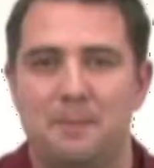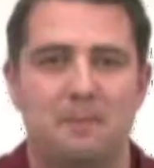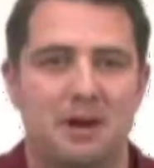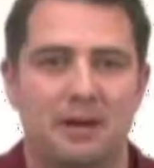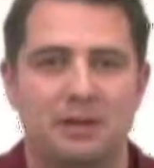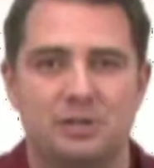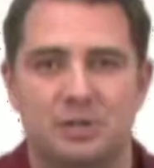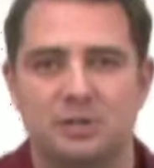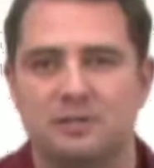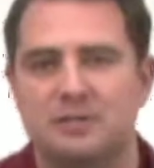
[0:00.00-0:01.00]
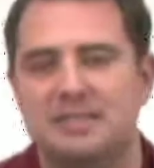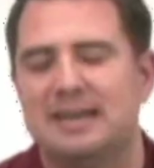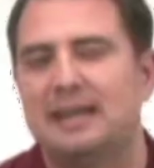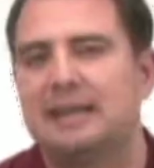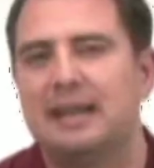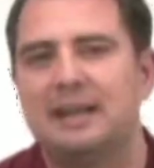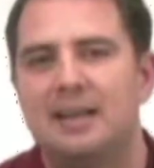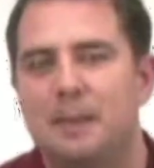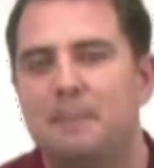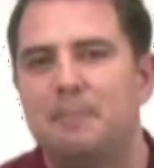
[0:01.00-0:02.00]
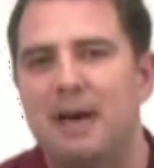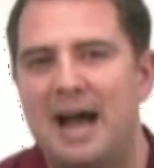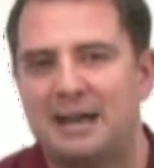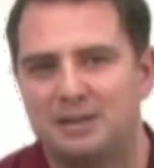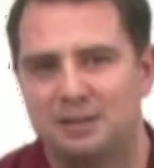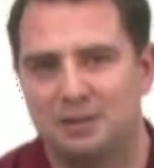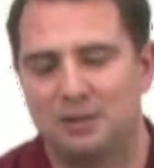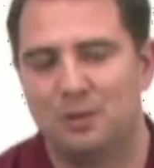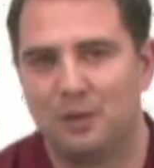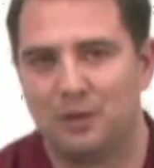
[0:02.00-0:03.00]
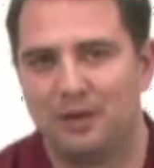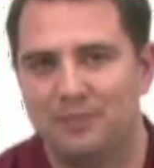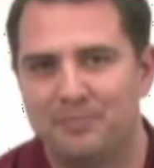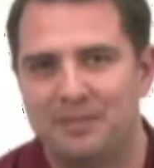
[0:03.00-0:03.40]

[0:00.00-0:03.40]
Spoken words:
Mary and Joseph dedicated him back to the Lord.